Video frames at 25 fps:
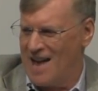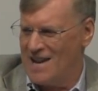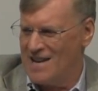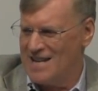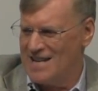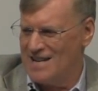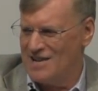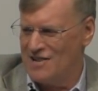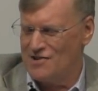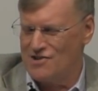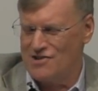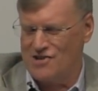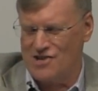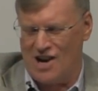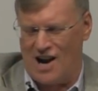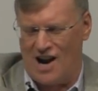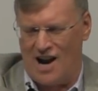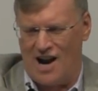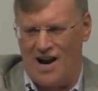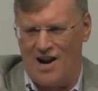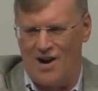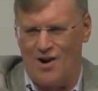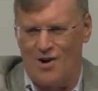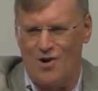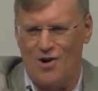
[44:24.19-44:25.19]

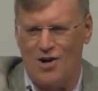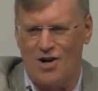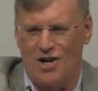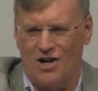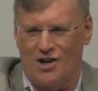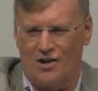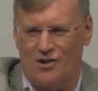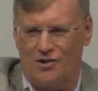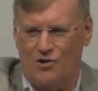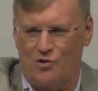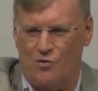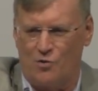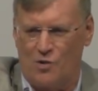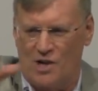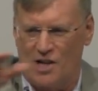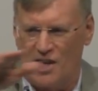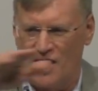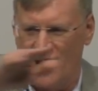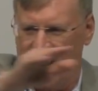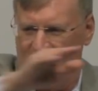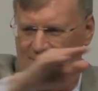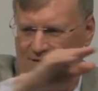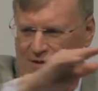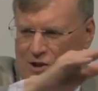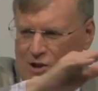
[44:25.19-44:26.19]
entire country
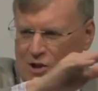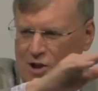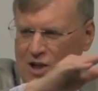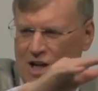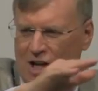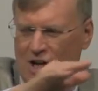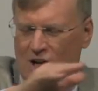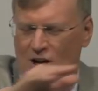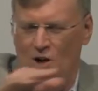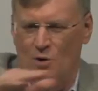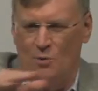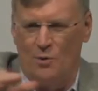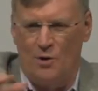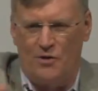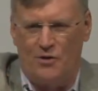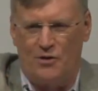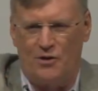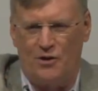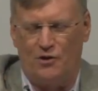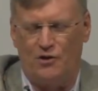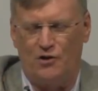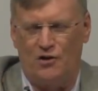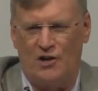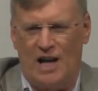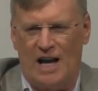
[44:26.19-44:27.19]
level with
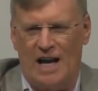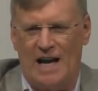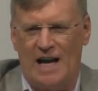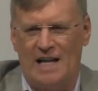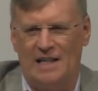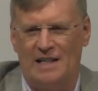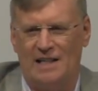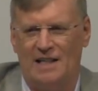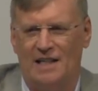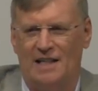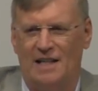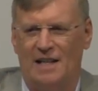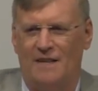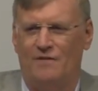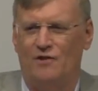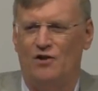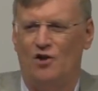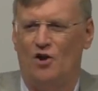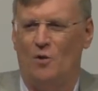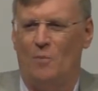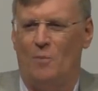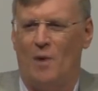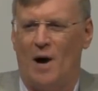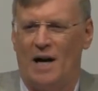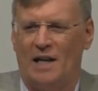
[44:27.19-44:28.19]
the sand and let
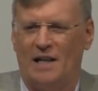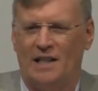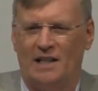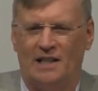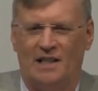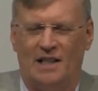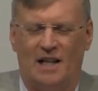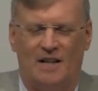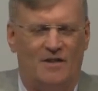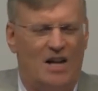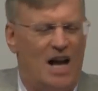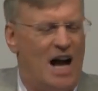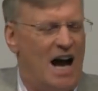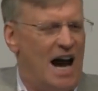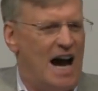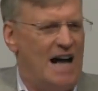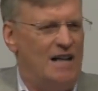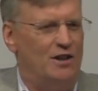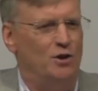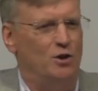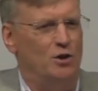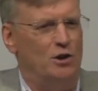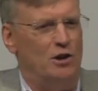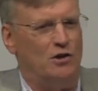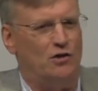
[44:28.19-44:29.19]
nobody left.
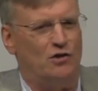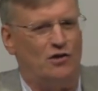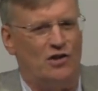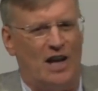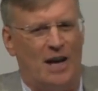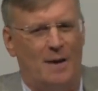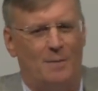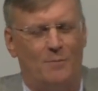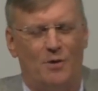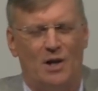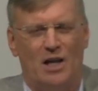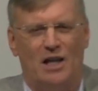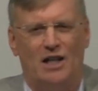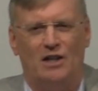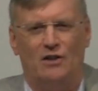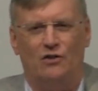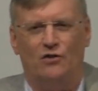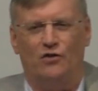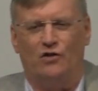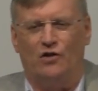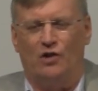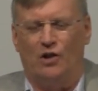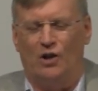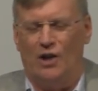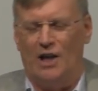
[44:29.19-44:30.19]
I'd do the same thing in
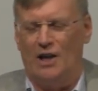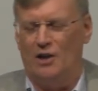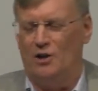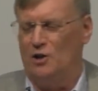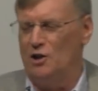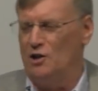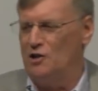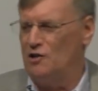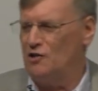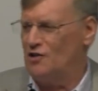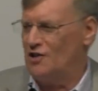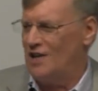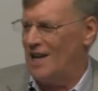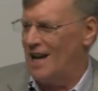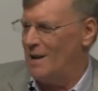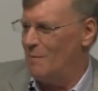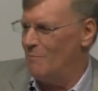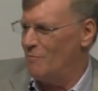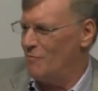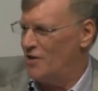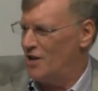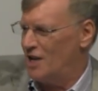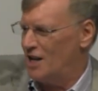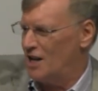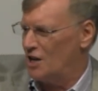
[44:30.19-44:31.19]
Syria, do the
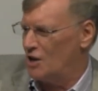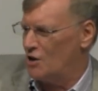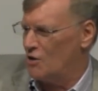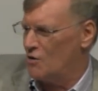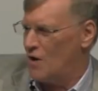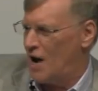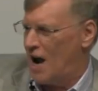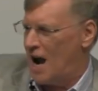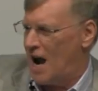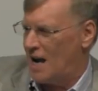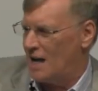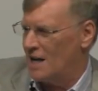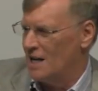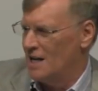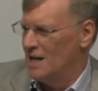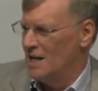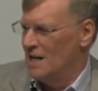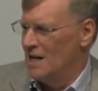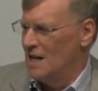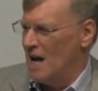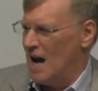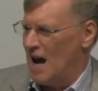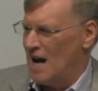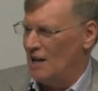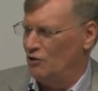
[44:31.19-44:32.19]
same thing in Iraq.
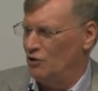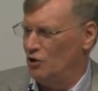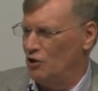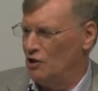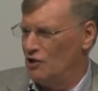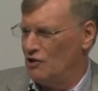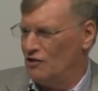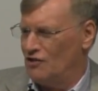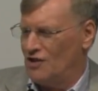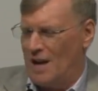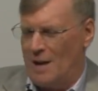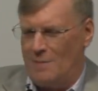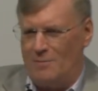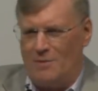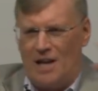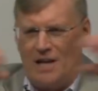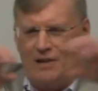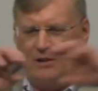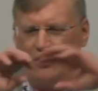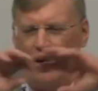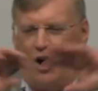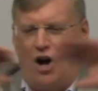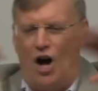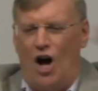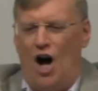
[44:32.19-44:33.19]
I'd do the same
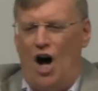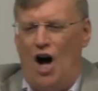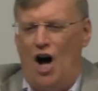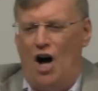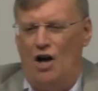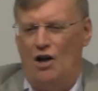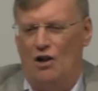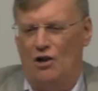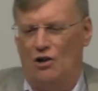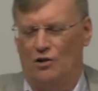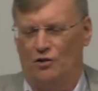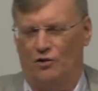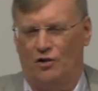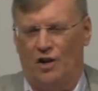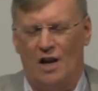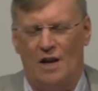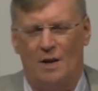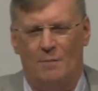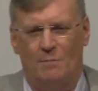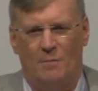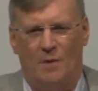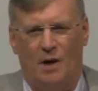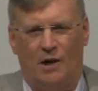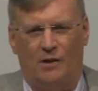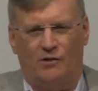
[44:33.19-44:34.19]
thing to all those
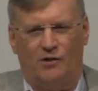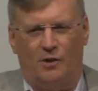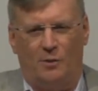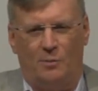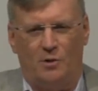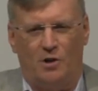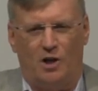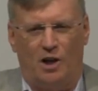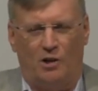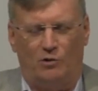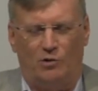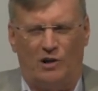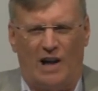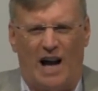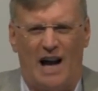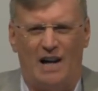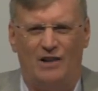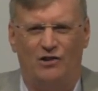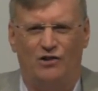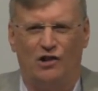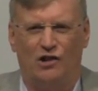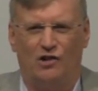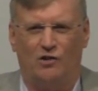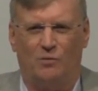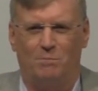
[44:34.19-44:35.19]
Muslim countries.
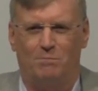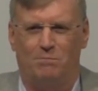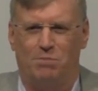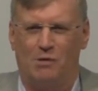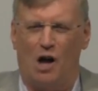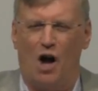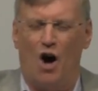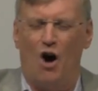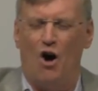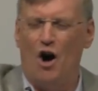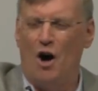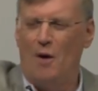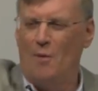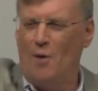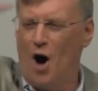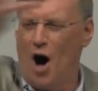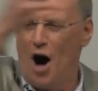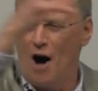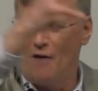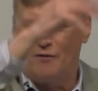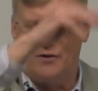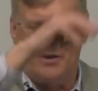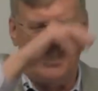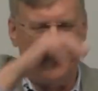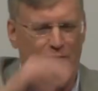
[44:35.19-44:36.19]
I'd just blow them
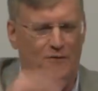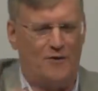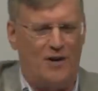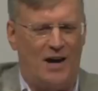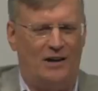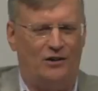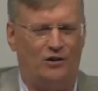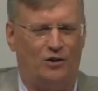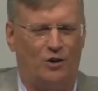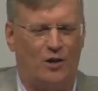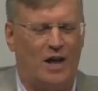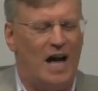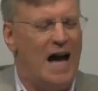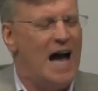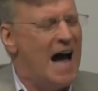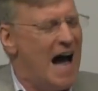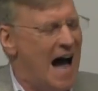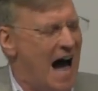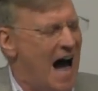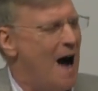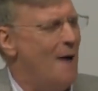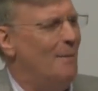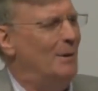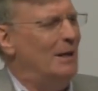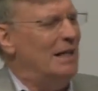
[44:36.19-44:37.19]
off of the face of it.
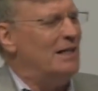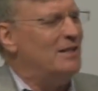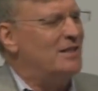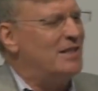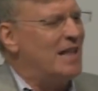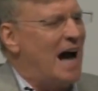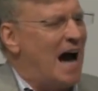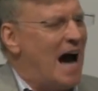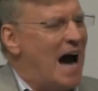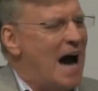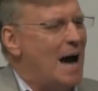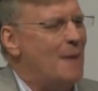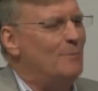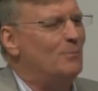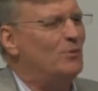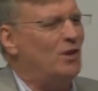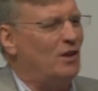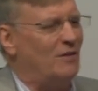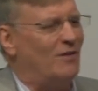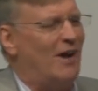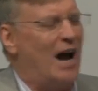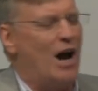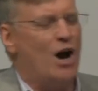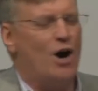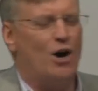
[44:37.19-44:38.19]
How many times
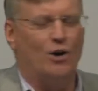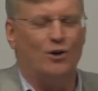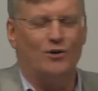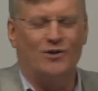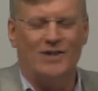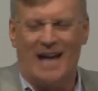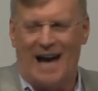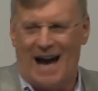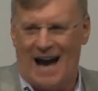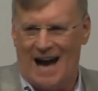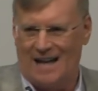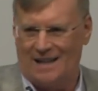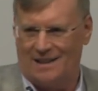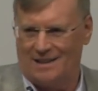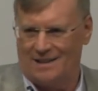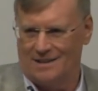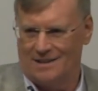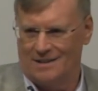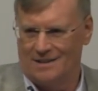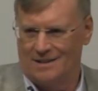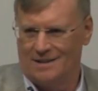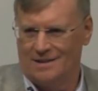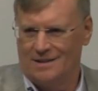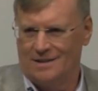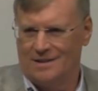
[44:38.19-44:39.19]
have I heard
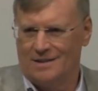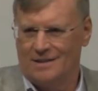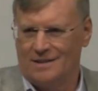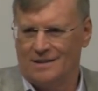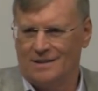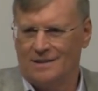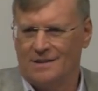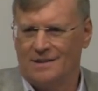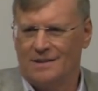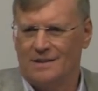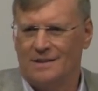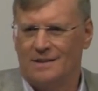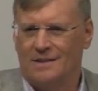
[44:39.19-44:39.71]
that?